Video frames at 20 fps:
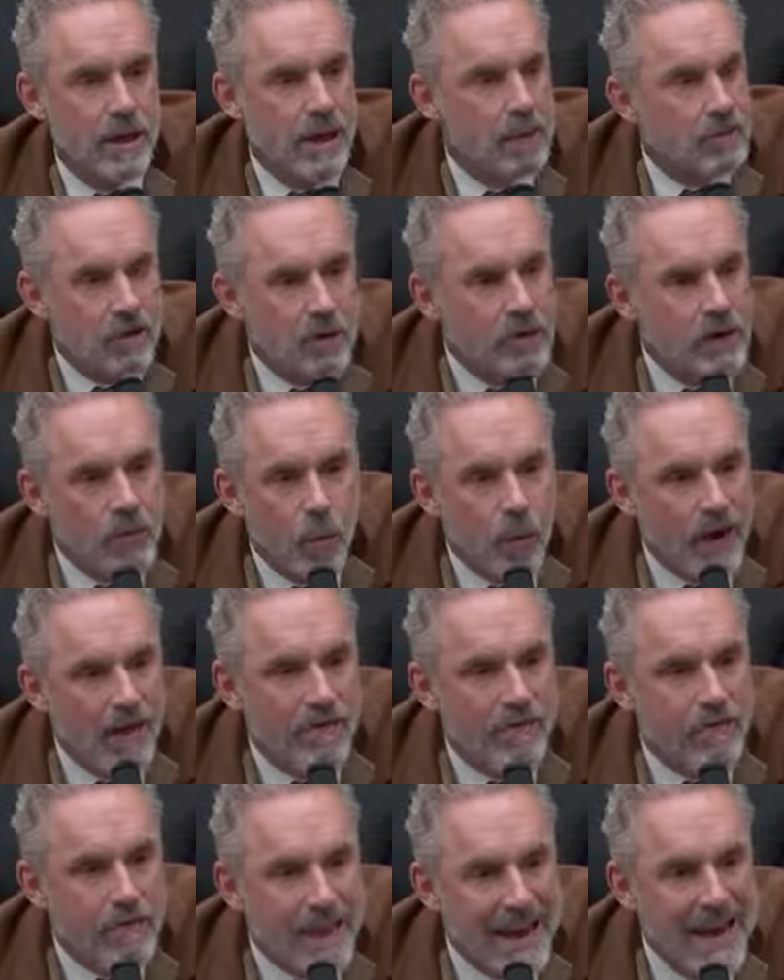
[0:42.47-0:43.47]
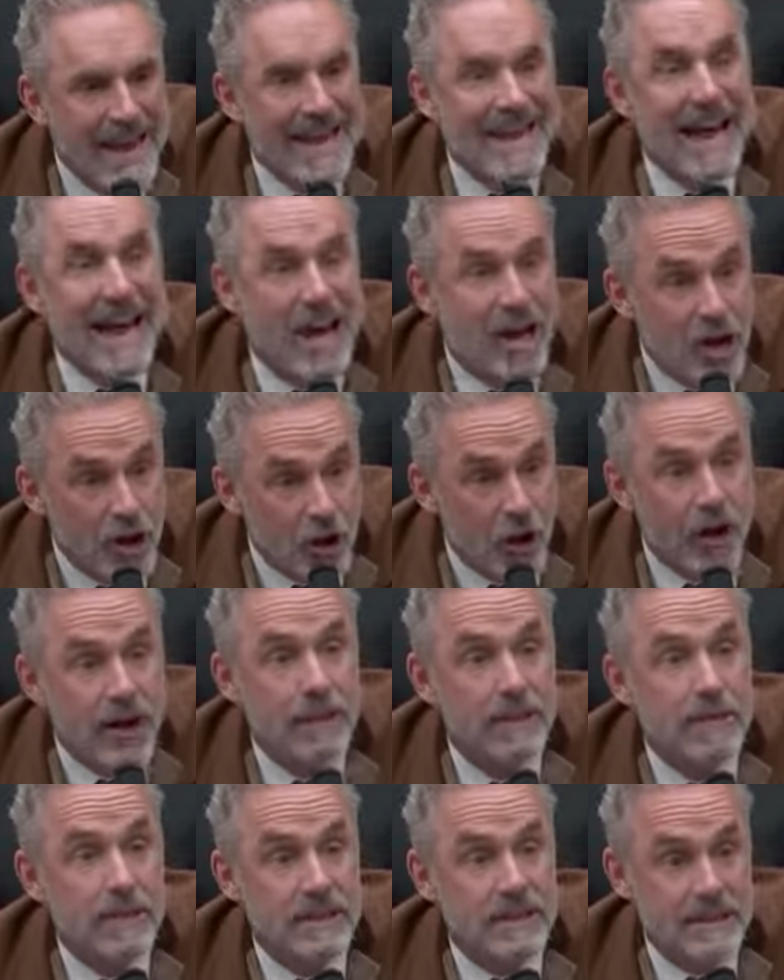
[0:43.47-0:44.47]
That was only one of many
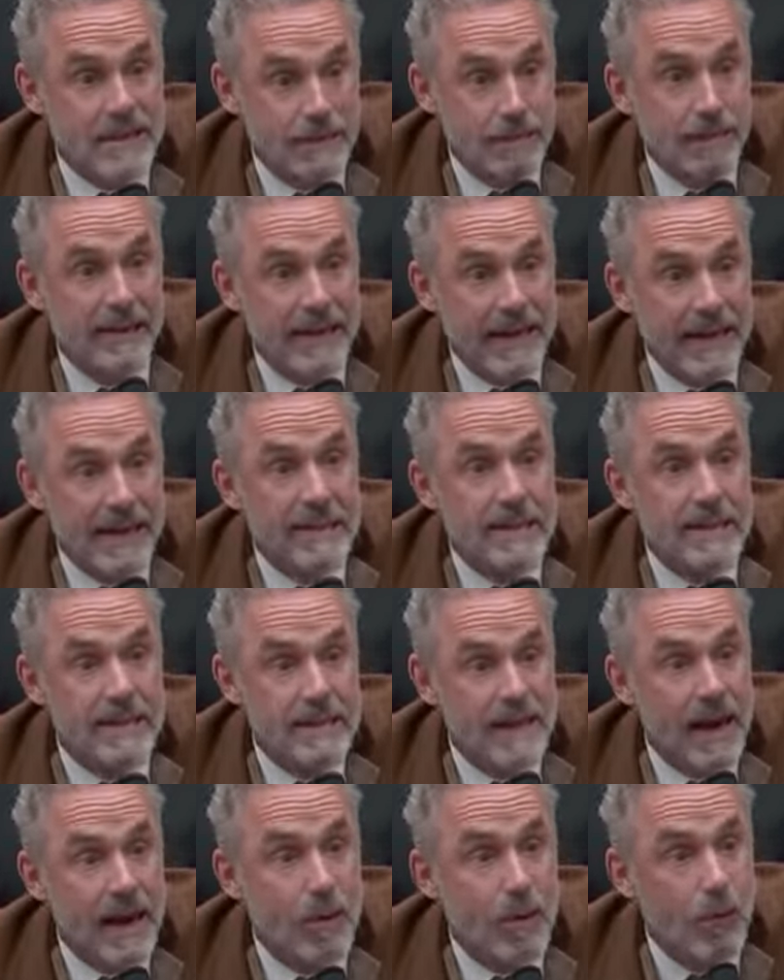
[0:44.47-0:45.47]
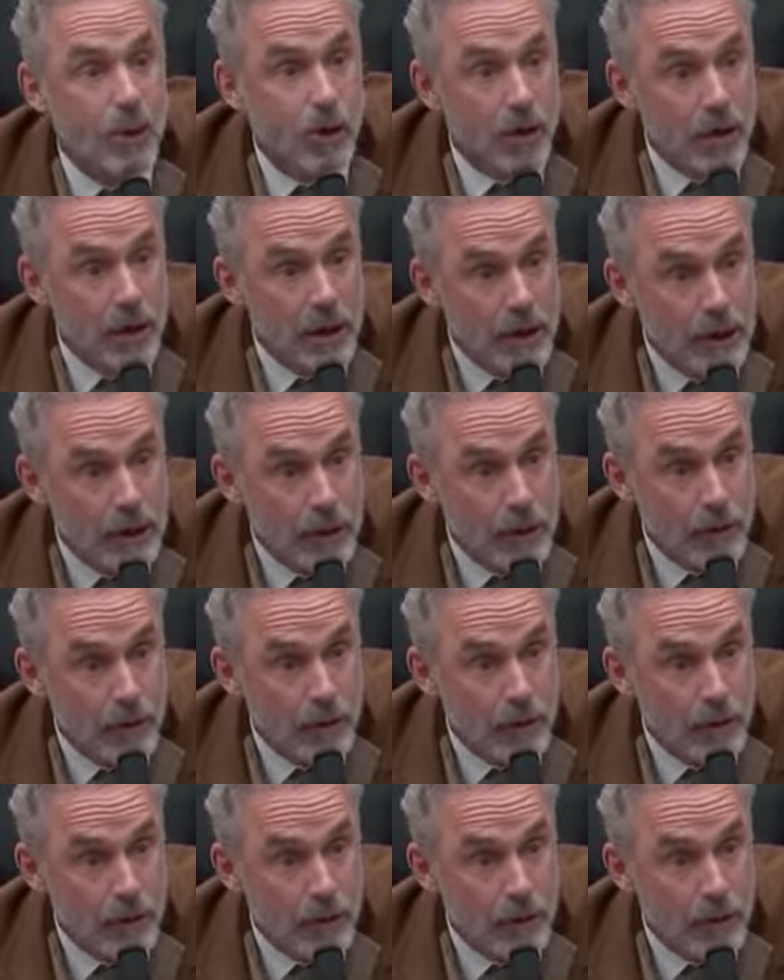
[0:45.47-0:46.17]
anonymous complaints that were